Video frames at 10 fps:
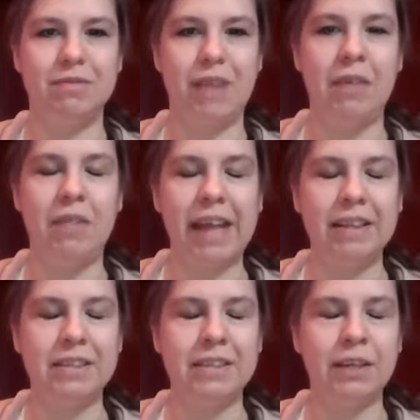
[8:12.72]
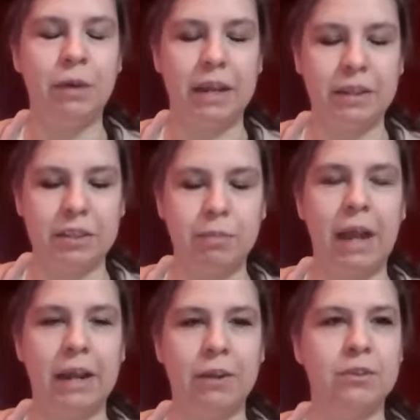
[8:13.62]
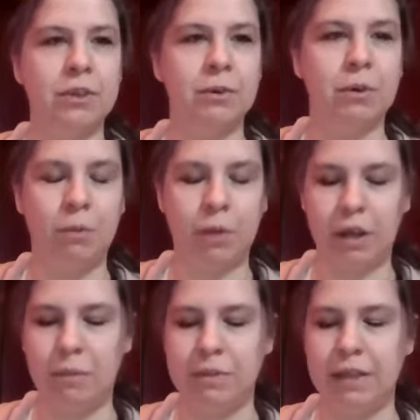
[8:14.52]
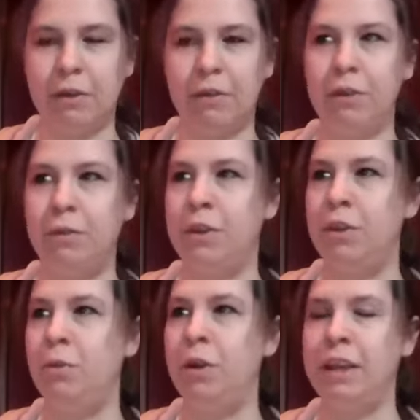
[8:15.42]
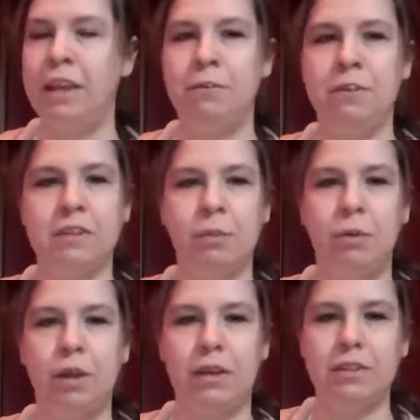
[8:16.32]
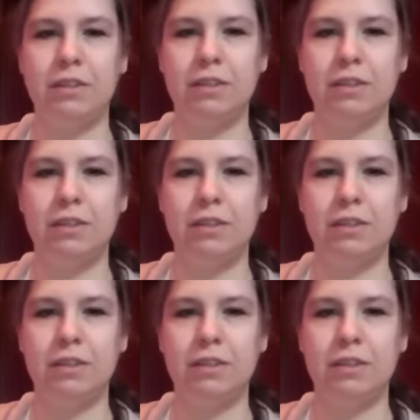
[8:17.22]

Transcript: And then see what inspires you or what comes out of you that you want to gift to someone else.